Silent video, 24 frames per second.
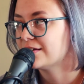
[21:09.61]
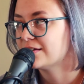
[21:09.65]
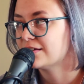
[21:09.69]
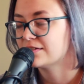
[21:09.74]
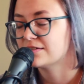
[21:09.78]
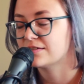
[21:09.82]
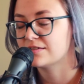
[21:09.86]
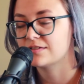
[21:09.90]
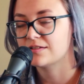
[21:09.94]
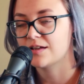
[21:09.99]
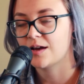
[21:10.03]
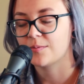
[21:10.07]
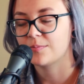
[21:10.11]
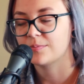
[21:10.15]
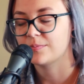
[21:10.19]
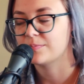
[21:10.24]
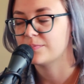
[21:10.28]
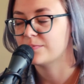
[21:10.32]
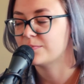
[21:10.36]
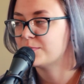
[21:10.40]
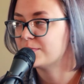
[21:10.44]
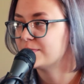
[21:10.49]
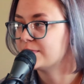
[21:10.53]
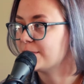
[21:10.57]
stop
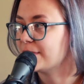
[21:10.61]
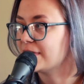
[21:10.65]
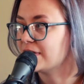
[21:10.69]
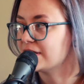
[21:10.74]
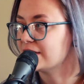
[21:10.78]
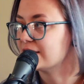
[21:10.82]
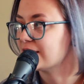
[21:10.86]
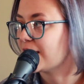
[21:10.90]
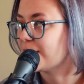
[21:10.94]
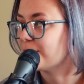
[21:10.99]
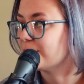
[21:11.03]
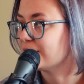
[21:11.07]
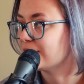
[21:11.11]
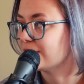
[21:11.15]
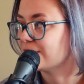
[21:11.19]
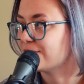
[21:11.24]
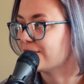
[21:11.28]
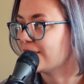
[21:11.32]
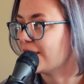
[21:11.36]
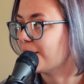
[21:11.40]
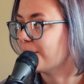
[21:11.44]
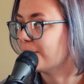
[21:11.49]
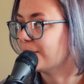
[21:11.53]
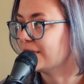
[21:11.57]
spending time with their
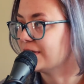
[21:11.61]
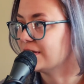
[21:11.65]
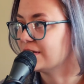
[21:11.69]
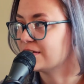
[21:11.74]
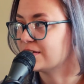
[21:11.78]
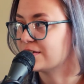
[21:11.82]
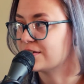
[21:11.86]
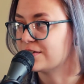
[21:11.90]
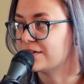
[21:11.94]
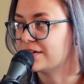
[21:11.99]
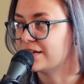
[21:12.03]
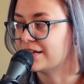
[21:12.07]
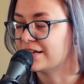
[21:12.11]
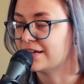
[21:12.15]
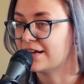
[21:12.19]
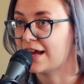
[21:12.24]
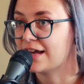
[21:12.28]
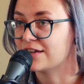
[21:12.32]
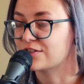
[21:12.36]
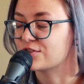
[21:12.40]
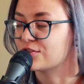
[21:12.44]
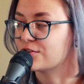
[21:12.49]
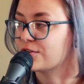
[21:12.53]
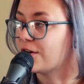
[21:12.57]
families during a
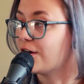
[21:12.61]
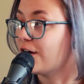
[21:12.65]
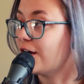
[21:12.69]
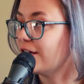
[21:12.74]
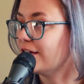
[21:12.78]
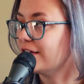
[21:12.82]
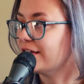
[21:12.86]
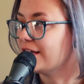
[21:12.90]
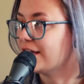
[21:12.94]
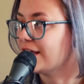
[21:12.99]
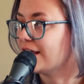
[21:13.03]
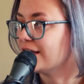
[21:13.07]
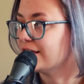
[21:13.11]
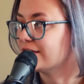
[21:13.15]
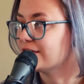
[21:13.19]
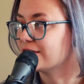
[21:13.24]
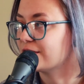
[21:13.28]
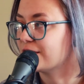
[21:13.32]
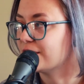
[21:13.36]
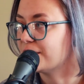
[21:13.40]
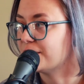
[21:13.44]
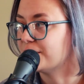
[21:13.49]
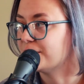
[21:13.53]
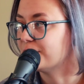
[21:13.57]
national holiday to
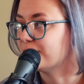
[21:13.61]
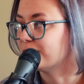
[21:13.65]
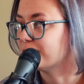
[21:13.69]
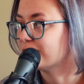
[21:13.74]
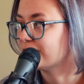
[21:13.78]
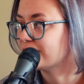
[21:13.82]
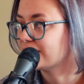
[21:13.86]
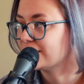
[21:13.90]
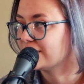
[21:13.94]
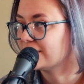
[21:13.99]
go